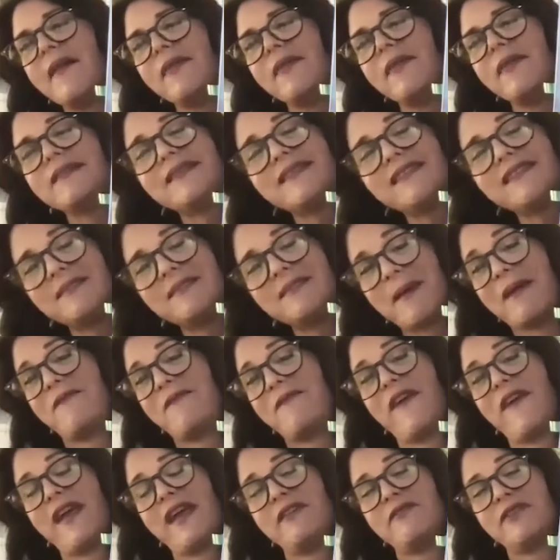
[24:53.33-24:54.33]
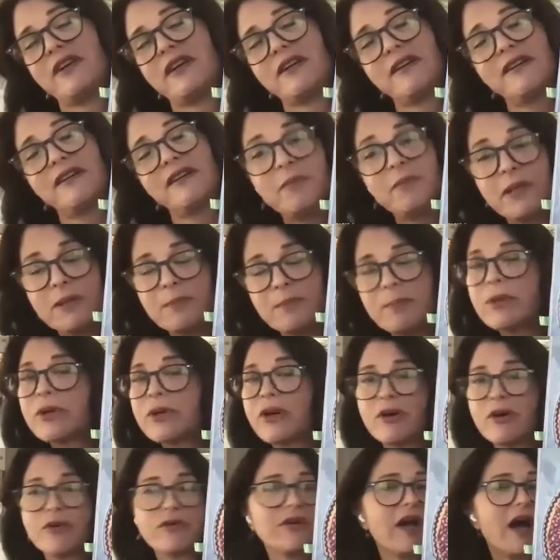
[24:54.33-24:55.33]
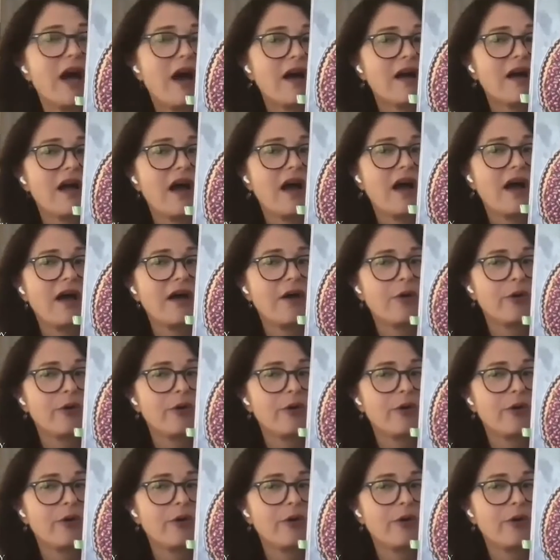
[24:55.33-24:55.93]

This is my favorite because people go gaga